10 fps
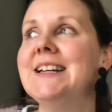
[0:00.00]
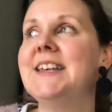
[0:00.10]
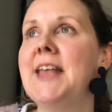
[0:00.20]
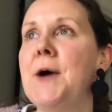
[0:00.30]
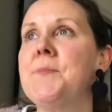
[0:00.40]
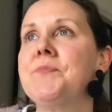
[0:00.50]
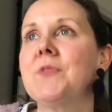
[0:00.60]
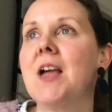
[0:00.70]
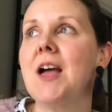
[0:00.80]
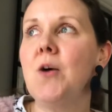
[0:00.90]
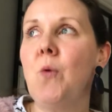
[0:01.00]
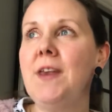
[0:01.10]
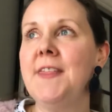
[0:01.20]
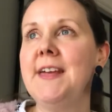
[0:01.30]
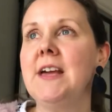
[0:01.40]
Now,
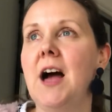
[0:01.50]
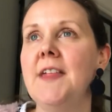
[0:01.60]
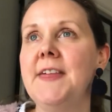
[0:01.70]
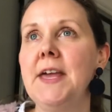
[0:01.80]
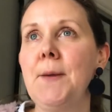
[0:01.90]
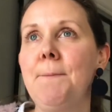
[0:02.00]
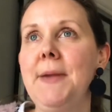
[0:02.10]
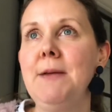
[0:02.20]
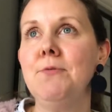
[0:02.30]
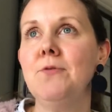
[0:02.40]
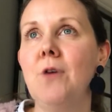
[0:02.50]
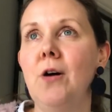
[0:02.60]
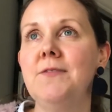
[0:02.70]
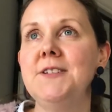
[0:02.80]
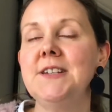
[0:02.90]
one thing, I think people
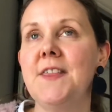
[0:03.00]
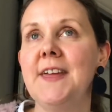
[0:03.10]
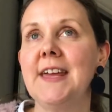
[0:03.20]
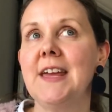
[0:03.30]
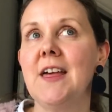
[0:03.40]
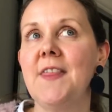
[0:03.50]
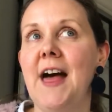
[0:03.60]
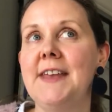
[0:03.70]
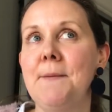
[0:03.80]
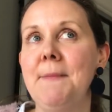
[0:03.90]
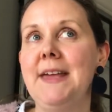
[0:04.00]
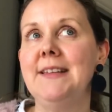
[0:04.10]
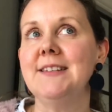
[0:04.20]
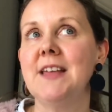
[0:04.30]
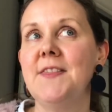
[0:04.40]
often think that it
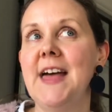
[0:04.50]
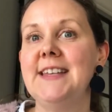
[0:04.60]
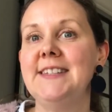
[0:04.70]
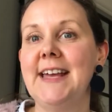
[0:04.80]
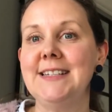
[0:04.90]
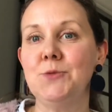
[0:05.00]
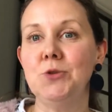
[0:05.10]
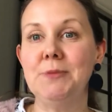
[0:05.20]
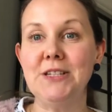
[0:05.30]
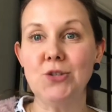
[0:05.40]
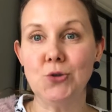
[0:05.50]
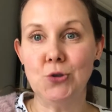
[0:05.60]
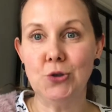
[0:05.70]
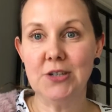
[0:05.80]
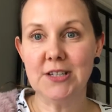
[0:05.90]
means their data will be
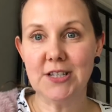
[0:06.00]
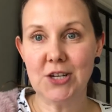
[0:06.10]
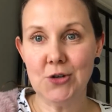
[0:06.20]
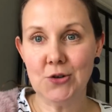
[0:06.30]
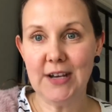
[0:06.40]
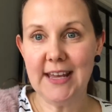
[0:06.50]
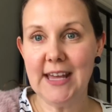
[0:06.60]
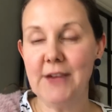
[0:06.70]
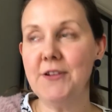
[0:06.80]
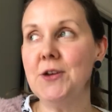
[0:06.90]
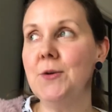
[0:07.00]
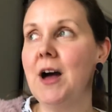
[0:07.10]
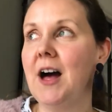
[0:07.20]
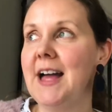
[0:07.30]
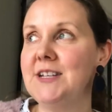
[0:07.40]
stored securely. If you
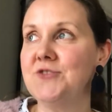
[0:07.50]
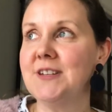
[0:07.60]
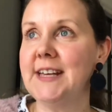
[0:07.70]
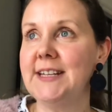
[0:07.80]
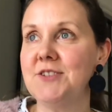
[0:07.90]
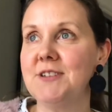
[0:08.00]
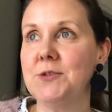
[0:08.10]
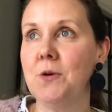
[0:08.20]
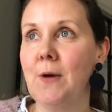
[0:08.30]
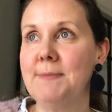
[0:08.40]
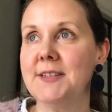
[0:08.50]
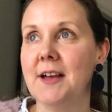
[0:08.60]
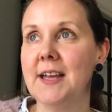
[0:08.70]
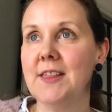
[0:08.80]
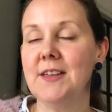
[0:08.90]
are entering data into a
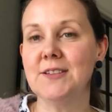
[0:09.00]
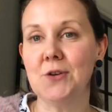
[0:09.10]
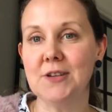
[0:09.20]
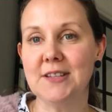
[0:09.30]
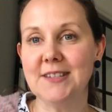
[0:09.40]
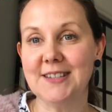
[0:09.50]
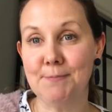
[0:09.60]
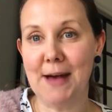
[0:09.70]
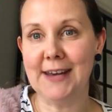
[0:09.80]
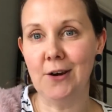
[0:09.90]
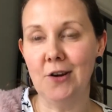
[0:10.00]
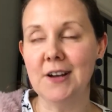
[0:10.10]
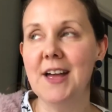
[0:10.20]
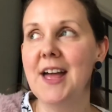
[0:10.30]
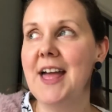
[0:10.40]
website that's got a
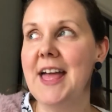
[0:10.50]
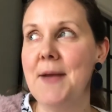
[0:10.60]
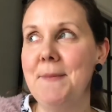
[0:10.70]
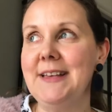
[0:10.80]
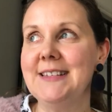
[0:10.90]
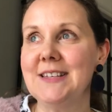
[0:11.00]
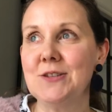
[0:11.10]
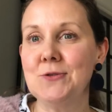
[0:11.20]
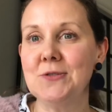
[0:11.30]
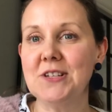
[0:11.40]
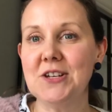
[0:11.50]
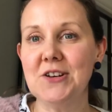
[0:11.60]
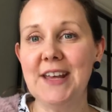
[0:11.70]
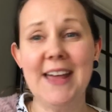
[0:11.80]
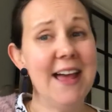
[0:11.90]
padlock, it means it's stored
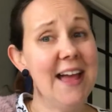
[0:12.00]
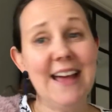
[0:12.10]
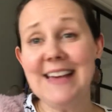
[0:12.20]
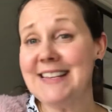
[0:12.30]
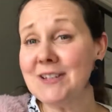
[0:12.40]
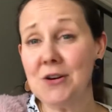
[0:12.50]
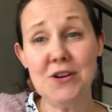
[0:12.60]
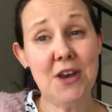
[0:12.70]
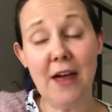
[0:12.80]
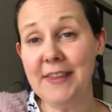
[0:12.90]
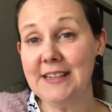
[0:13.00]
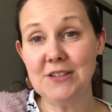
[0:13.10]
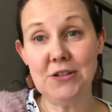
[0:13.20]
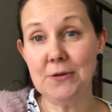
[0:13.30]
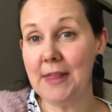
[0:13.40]
securely. It's got nothing to
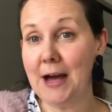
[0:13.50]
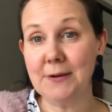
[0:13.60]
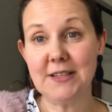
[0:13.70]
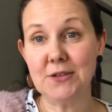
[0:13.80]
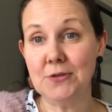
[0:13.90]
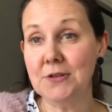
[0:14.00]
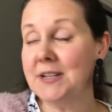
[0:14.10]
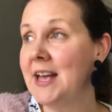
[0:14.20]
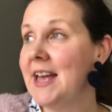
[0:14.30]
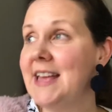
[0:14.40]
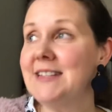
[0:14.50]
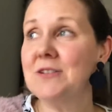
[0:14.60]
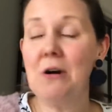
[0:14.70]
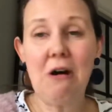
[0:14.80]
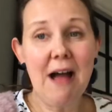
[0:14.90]
do with how it's stored. It's
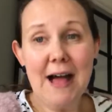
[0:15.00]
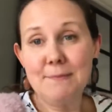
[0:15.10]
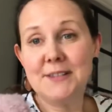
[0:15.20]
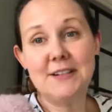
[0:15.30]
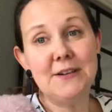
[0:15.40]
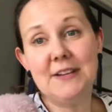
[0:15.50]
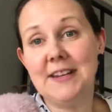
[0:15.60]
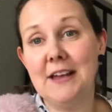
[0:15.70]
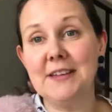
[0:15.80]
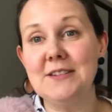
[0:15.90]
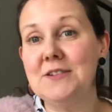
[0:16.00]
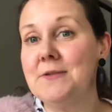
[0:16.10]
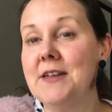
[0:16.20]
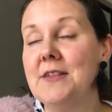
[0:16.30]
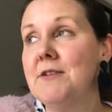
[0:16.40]
got absolutely nothing to do
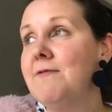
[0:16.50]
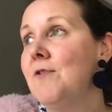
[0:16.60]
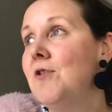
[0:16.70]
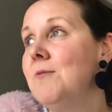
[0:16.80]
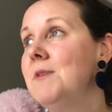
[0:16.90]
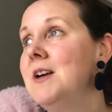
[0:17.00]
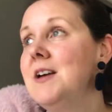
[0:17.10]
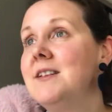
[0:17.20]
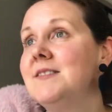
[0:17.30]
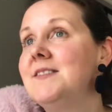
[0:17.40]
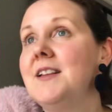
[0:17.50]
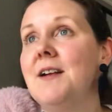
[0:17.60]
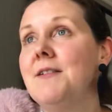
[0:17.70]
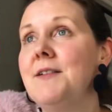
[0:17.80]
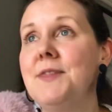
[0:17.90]
with it. The form,
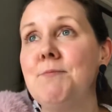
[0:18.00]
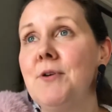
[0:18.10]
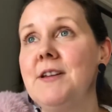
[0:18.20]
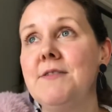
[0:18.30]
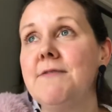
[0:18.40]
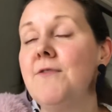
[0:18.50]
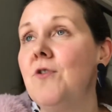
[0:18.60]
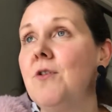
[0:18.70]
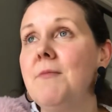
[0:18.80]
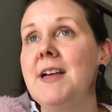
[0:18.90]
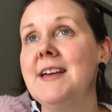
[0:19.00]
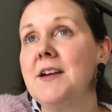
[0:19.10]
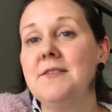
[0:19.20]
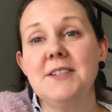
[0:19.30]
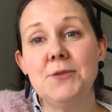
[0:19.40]
the point of the form, it
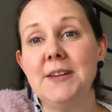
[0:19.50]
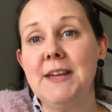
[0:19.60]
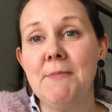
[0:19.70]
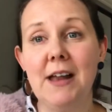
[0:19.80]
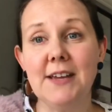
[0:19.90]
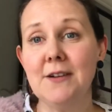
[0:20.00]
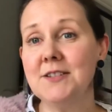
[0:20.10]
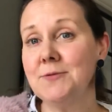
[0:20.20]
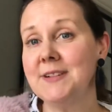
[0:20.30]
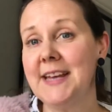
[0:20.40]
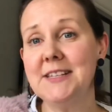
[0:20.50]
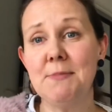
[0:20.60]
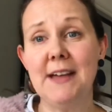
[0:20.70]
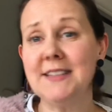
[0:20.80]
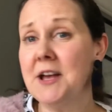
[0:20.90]
goes into an email, it goes into a
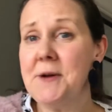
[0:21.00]
database.